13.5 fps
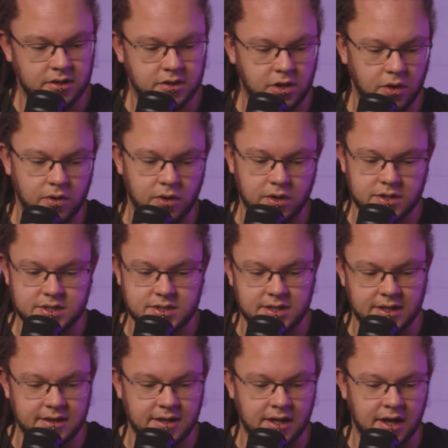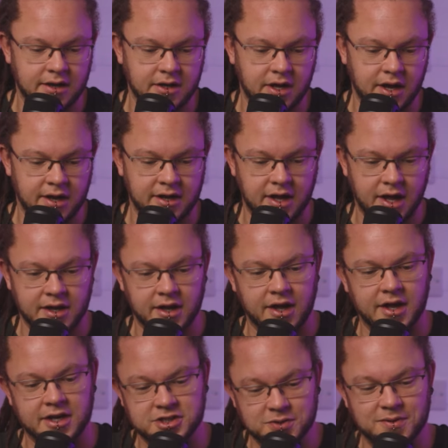GODOX. I
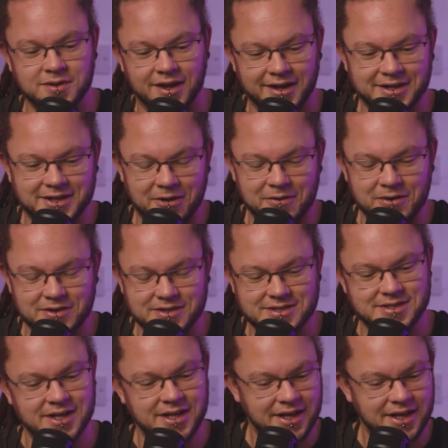do like GODOX.